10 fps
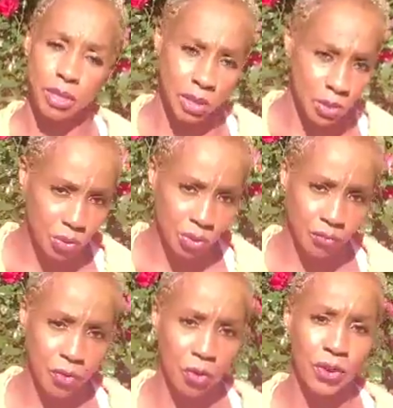
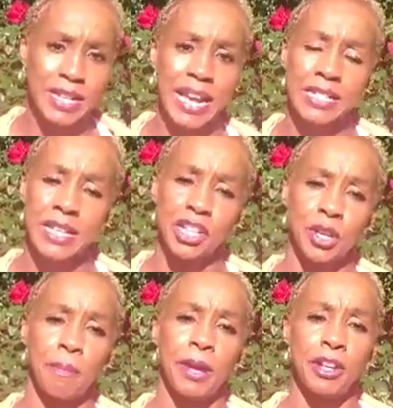beautiful
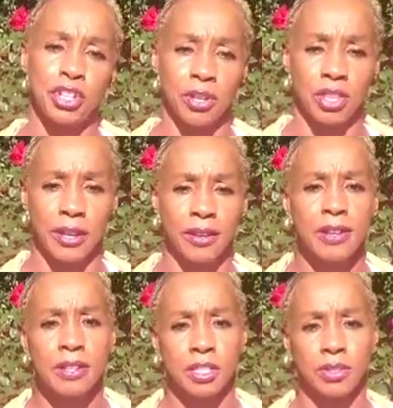relaxation picture there
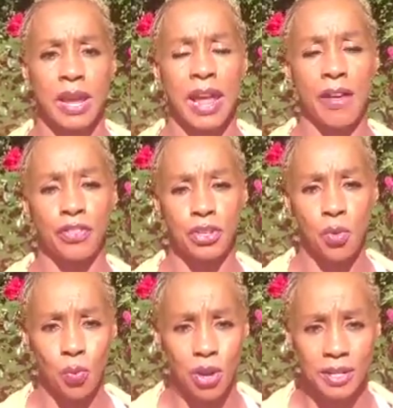so that after your
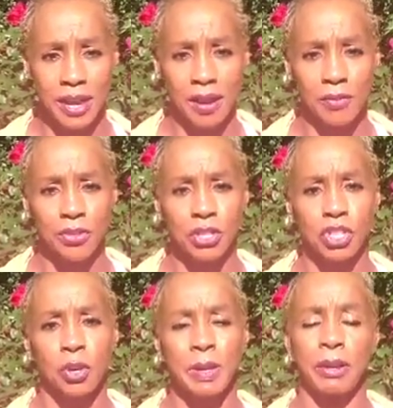workout,
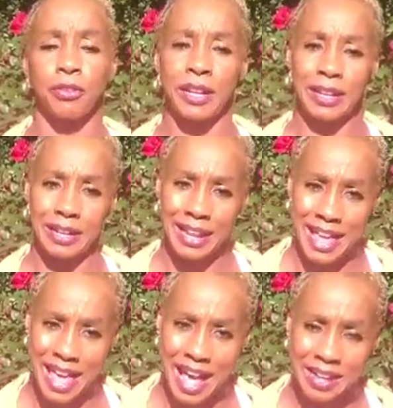you'll be able to
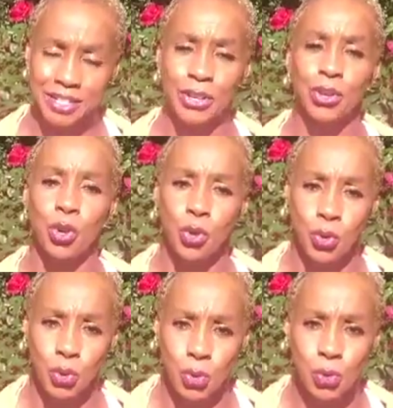relax and
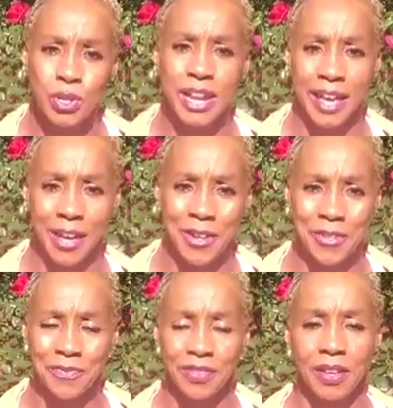cool down.
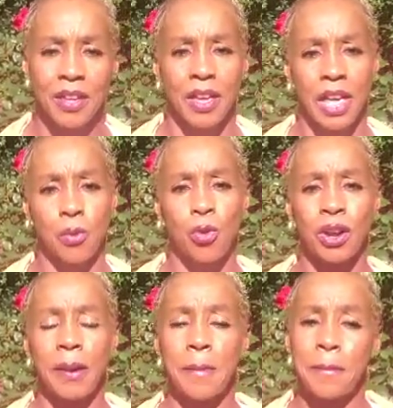And one
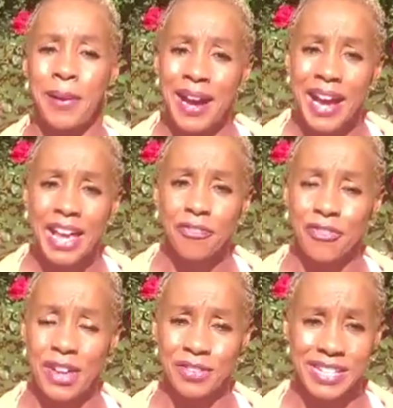of my
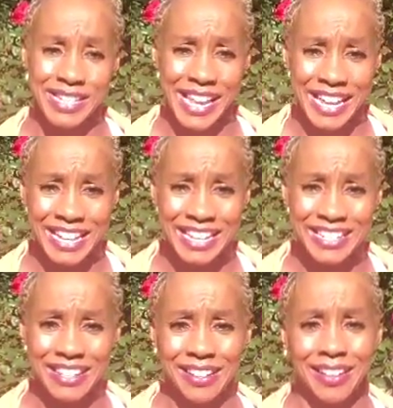favorite sayings
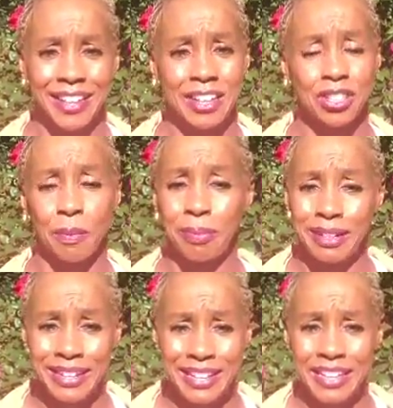is to
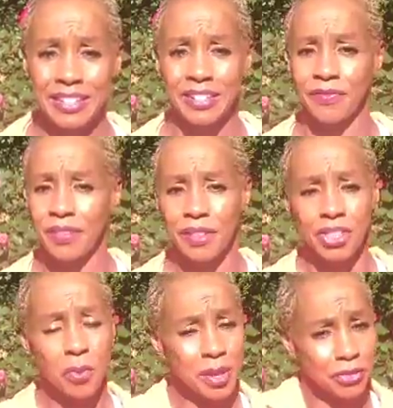please,
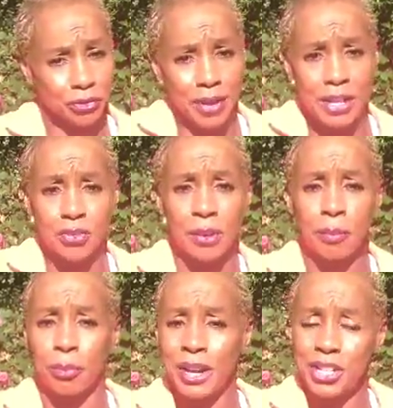don't be afraid to
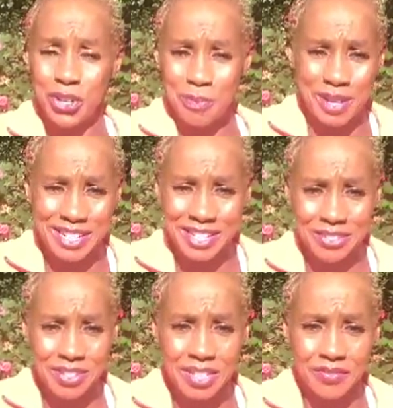embrace your
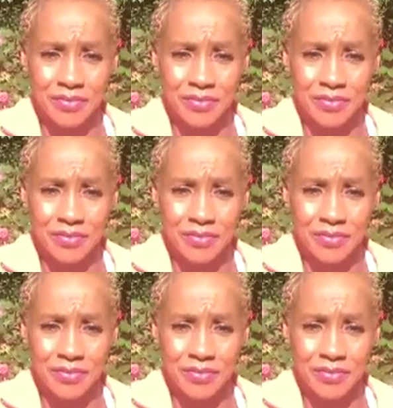muscles